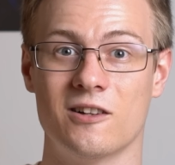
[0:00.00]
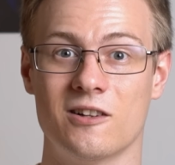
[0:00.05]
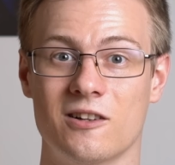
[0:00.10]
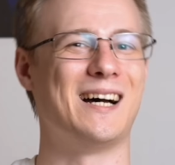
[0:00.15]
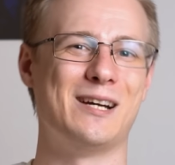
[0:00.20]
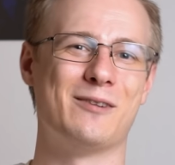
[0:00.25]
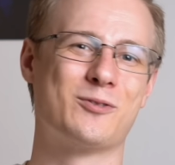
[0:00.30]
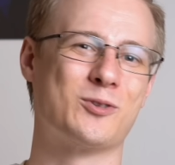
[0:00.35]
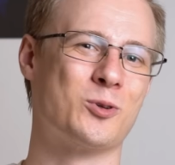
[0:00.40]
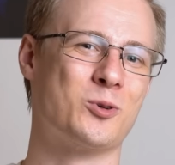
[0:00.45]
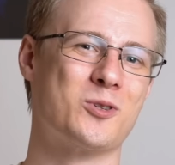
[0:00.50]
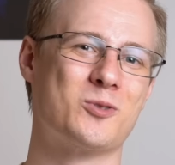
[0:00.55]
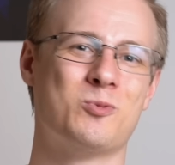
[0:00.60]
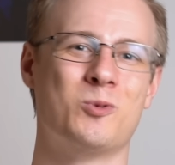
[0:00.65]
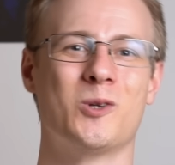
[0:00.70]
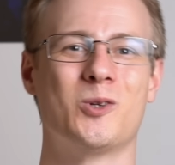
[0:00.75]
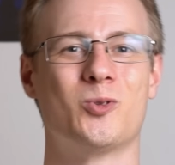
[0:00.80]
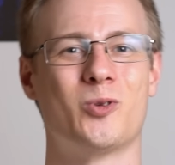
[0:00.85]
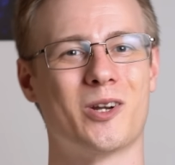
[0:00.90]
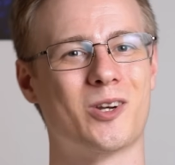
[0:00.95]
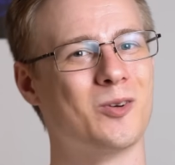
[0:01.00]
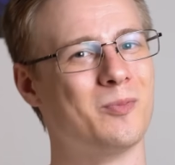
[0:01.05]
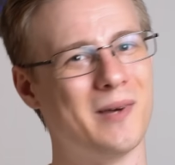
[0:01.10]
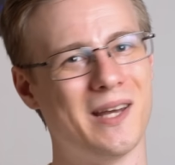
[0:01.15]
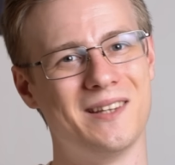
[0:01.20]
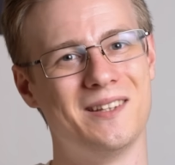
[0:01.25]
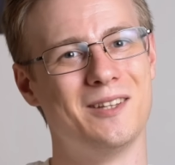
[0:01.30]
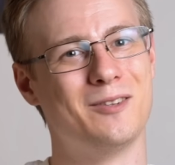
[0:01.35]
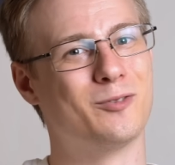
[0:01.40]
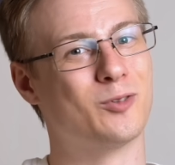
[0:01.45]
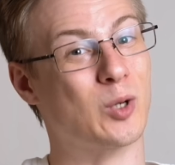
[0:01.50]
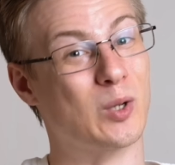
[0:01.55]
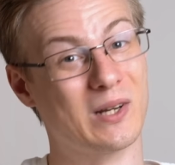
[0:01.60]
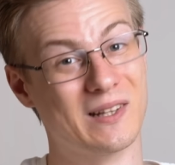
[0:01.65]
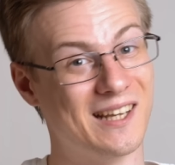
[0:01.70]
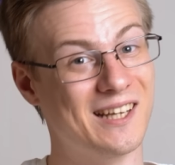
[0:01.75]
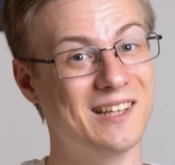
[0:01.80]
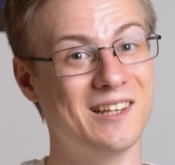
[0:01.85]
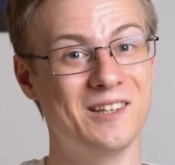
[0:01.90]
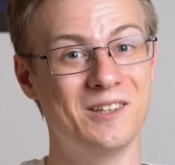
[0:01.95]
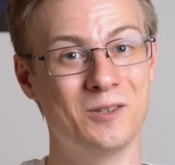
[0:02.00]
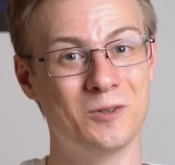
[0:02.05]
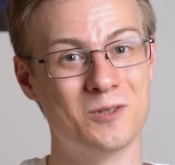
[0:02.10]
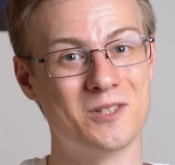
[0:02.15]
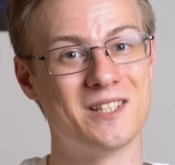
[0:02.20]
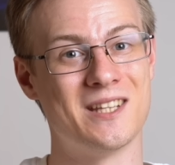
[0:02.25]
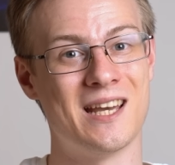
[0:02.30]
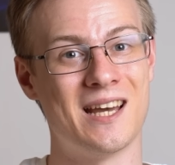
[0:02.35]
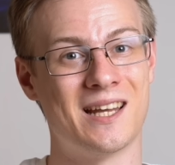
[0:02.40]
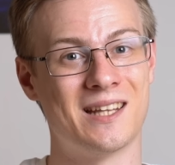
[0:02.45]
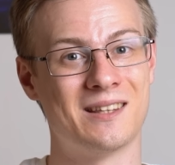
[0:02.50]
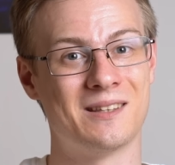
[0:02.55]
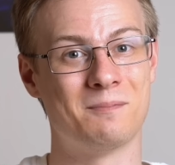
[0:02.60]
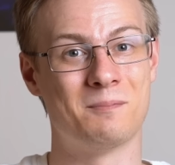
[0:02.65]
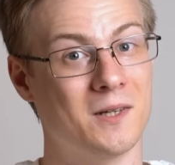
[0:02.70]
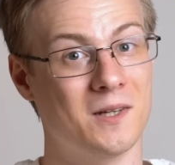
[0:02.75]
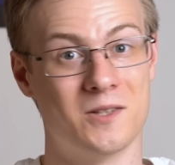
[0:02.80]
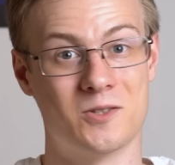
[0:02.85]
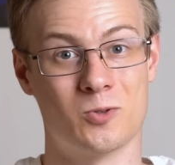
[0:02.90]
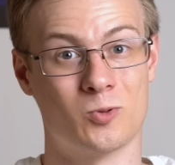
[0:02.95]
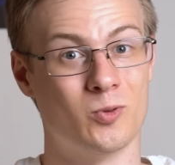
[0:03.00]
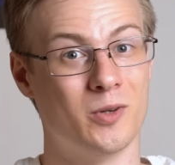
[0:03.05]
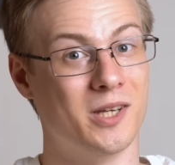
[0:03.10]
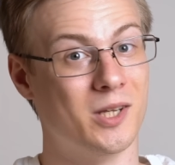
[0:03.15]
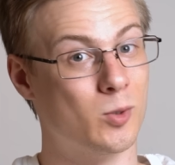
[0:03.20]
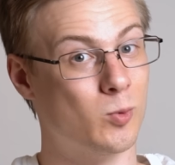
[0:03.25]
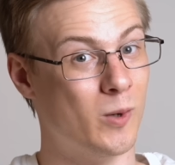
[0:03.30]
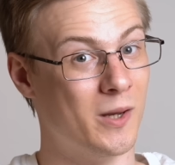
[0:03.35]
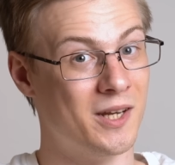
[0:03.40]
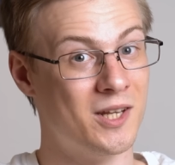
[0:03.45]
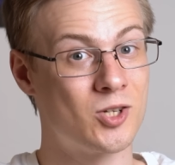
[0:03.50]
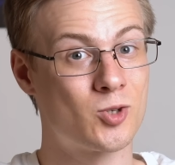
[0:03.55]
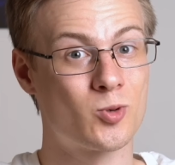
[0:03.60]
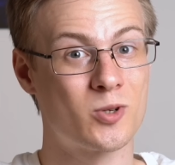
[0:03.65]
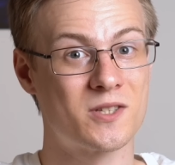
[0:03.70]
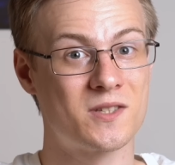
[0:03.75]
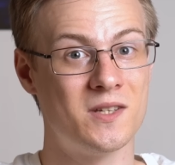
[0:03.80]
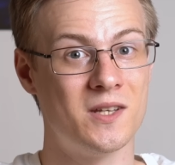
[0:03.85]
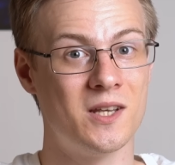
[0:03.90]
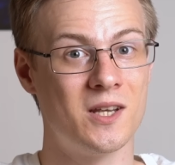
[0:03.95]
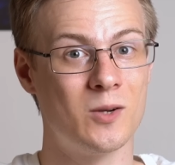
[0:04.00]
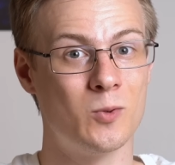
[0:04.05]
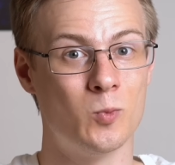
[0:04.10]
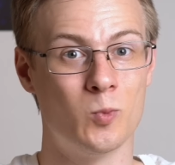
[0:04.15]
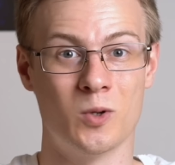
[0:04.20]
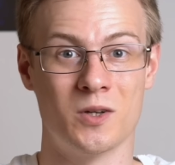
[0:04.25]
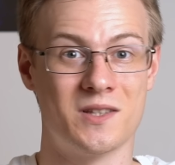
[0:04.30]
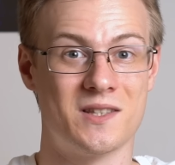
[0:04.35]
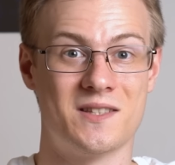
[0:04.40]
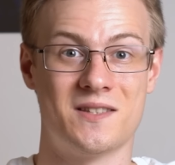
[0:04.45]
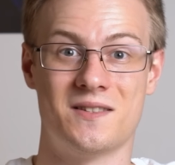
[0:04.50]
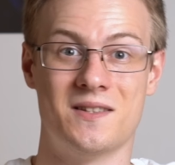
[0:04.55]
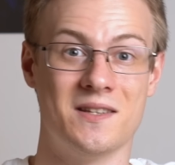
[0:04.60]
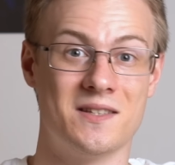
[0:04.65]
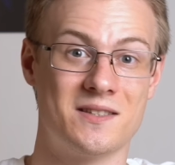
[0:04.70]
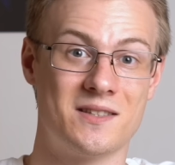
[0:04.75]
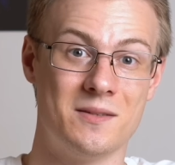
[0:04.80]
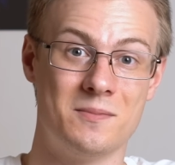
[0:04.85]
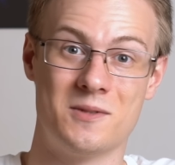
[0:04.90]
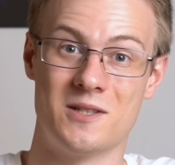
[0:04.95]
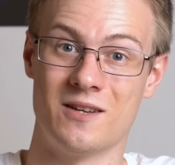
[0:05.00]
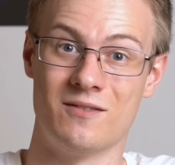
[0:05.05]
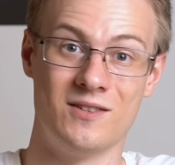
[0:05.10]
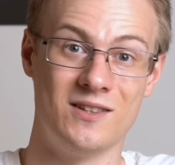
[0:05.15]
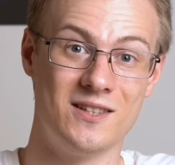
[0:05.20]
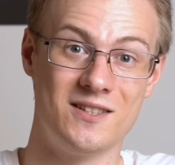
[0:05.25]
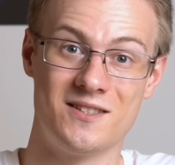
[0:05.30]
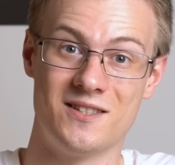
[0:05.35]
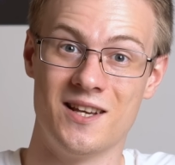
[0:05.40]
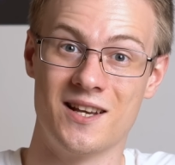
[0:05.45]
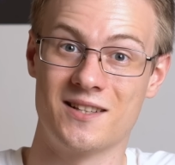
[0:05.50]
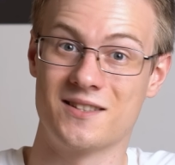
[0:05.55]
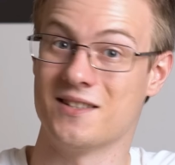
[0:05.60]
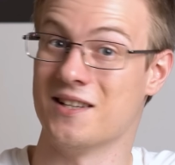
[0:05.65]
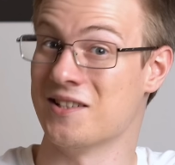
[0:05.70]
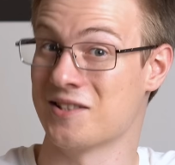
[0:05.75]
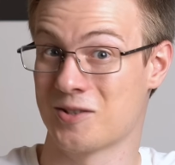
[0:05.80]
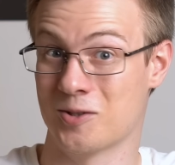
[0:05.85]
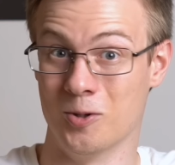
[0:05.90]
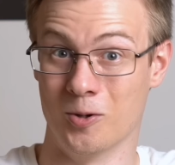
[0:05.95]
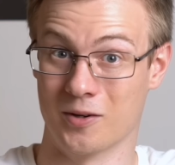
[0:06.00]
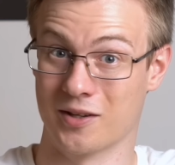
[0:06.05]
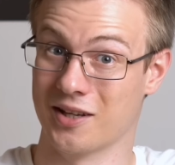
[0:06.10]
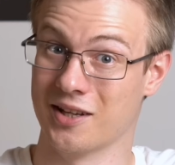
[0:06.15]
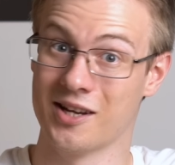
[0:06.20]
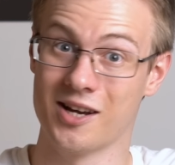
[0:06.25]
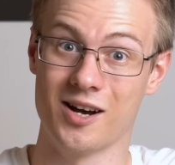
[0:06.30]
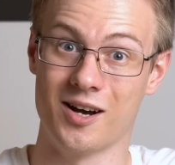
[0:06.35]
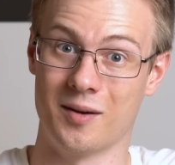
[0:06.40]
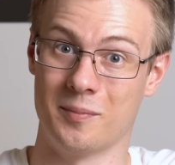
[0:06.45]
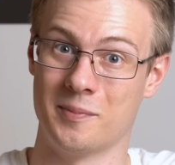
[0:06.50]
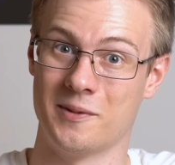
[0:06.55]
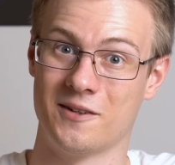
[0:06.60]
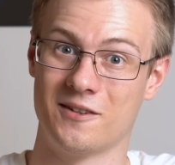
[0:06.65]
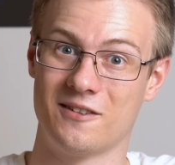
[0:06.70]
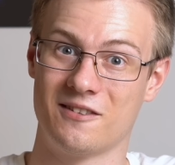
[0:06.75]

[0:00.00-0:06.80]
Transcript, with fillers: I of course wouldn't recommend it for daily use yet, but it's already quite interesting what System76 is cooking up.